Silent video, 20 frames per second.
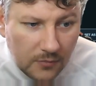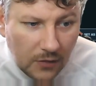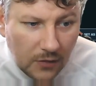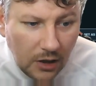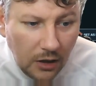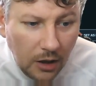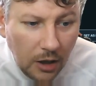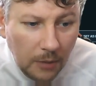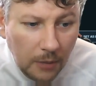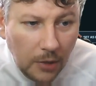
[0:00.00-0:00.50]

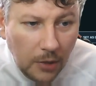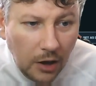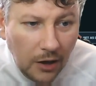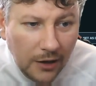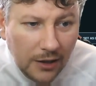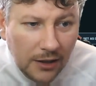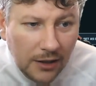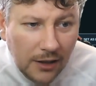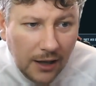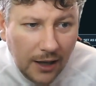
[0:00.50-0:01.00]

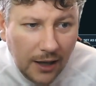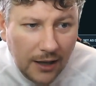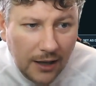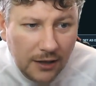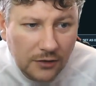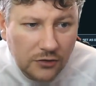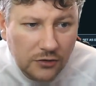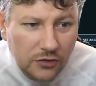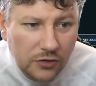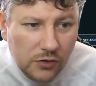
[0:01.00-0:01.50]
I
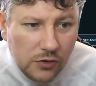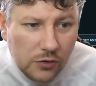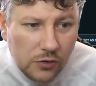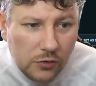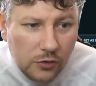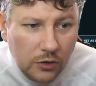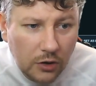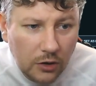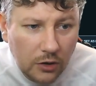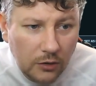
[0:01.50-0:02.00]
had
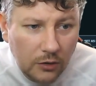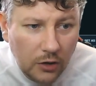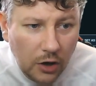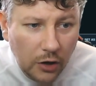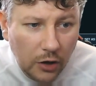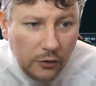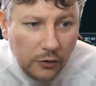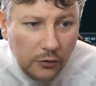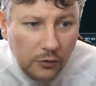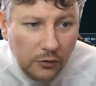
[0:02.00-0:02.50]
to
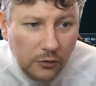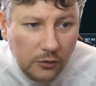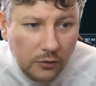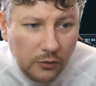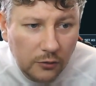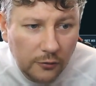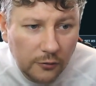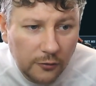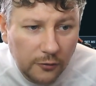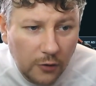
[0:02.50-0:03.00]
go
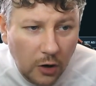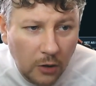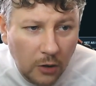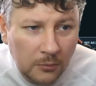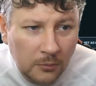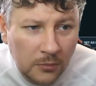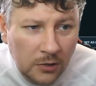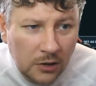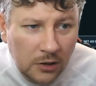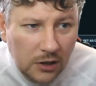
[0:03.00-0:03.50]

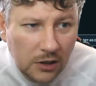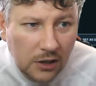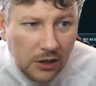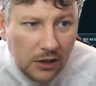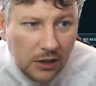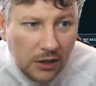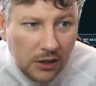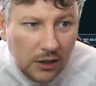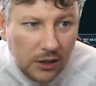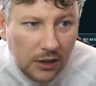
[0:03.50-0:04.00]
from
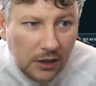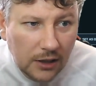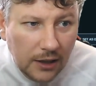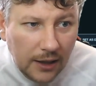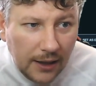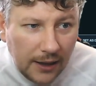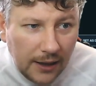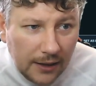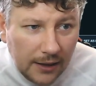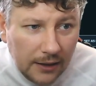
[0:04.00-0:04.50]

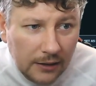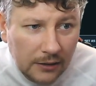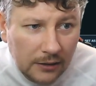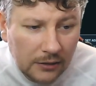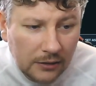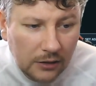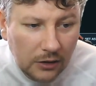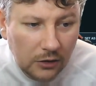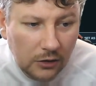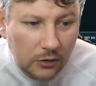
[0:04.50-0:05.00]
here
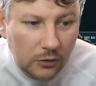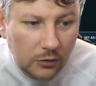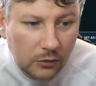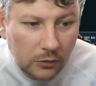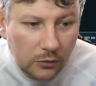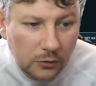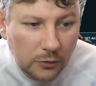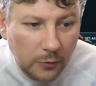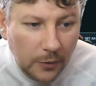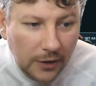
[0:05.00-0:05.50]

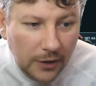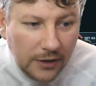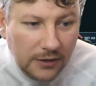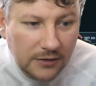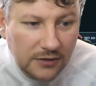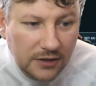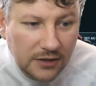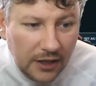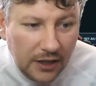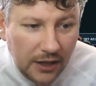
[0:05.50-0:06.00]
all the way
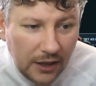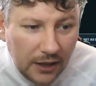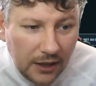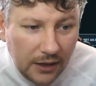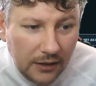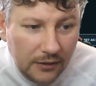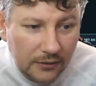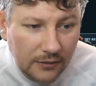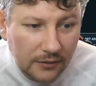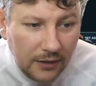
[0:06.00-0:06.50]
to
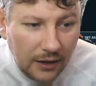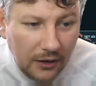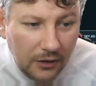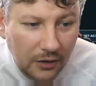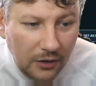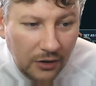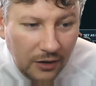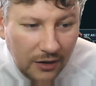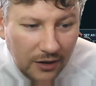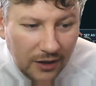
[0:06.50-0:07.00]
here.
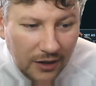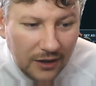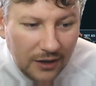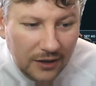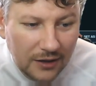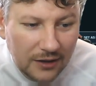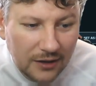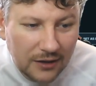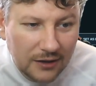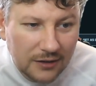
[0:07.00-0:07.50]
Now
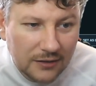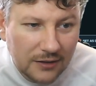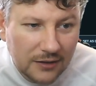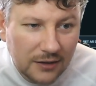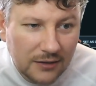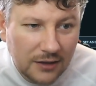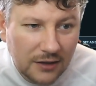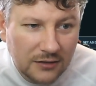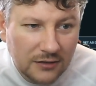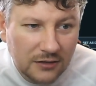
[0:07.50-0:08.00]

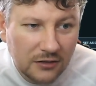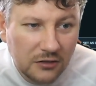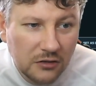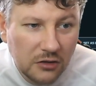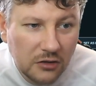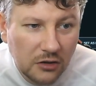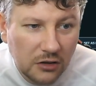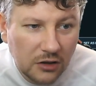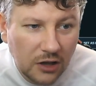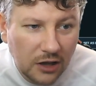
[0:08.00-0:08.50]
that doesn't
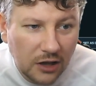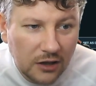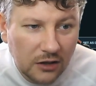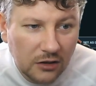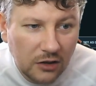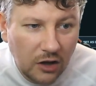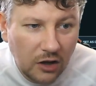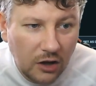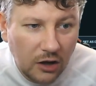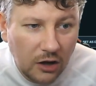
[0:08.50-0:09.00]
look like a
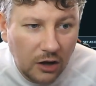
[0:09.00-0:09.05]
lot